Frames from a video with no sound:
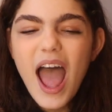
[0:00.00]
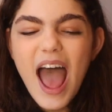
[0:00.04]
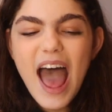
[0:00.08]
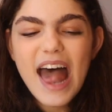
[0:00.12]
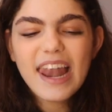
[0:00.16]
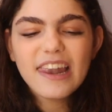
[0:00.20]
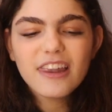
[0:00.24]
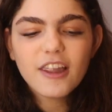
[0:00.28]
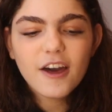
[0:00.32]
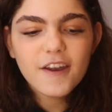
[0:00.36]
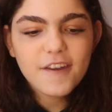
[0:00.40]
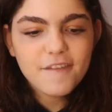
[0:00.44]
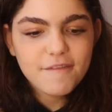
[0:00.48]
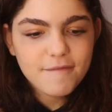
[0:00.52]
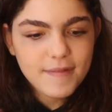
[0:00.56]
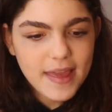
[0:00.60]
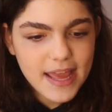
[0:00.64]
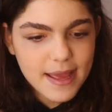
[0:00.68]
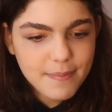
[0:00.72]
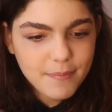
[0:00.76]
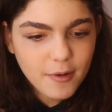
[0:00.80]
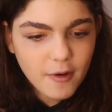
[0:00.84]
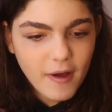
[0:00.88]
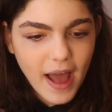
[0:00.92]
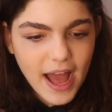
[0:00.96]
A lot of
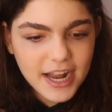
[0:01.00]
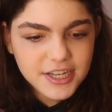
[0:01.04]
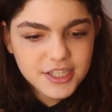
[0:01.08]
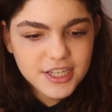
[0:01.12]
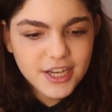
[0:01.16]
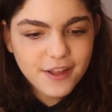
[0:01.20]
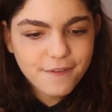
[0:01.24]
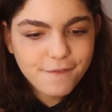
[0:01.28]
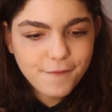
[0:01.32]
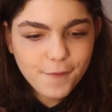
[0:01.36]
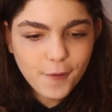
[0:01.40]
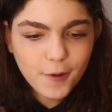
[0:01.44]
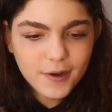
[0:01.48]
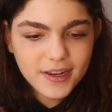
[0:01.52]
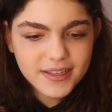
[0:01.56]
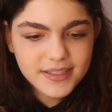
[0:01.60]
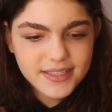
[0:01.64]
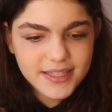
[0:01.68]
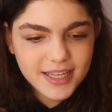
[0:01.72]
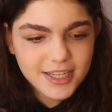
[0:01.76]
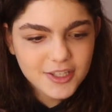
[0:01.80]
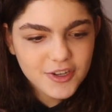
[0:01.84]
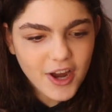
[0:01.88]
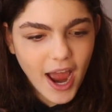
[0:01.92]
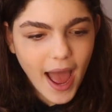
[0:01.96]
people actually fall
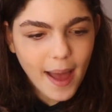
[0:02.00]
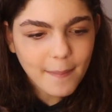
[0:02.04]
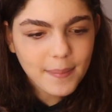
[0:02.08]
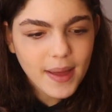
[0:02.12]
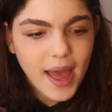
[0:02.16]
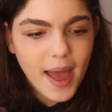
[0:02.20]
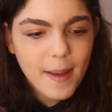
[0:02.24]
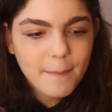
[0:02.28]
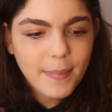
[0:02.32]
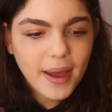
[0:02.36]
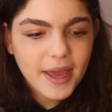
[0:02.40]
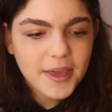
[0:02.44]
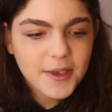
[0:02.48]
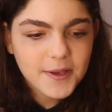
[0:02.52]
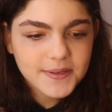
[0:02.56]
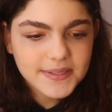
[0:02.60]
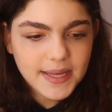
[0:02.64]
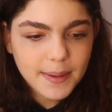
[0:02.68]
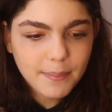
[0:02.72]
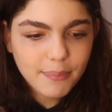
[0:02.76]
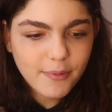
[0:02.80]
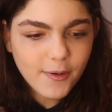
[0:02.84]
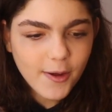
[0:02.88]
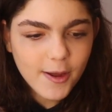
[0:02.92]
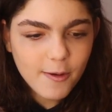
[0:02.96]
into the trap by
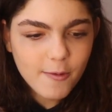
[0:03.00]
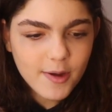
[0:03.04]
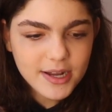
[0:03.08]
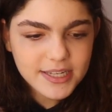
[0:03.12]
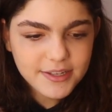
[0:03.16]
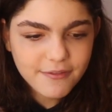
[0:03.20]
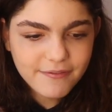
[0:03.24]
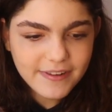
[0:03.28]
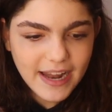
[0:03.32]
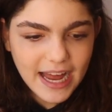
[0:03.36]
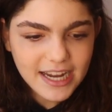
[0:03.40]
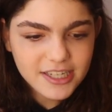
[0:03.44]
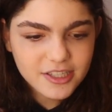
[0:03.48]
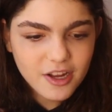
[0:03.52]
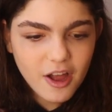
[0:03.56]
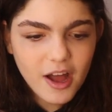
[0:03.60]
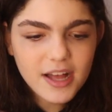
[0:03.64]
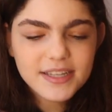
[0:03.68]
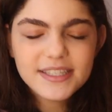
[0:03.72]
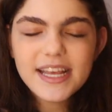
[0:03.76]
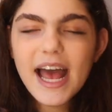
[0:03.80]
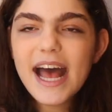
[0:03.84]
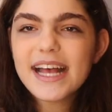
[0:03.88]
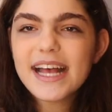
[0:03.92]
using pre-written flashcards